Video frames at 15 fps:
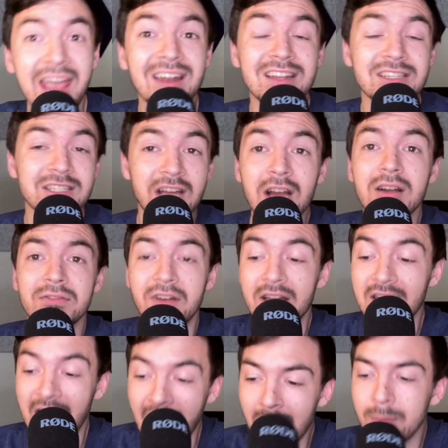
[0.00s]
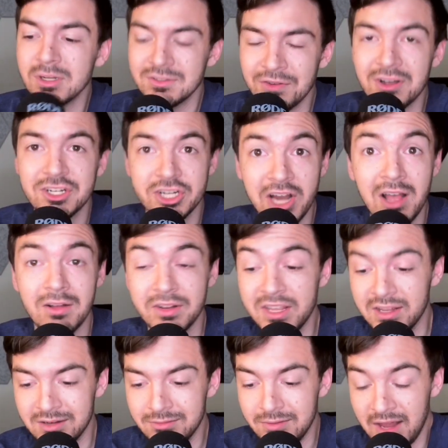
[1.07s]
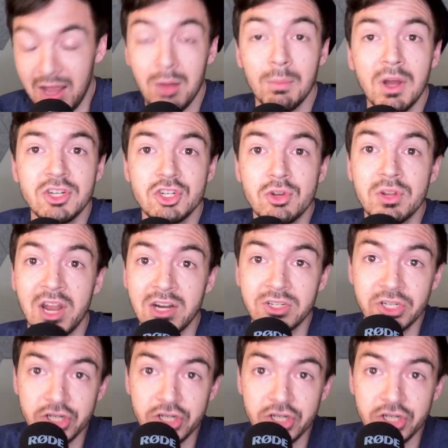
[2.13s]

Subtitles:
And it's terrifying how much functionality and how much you can actually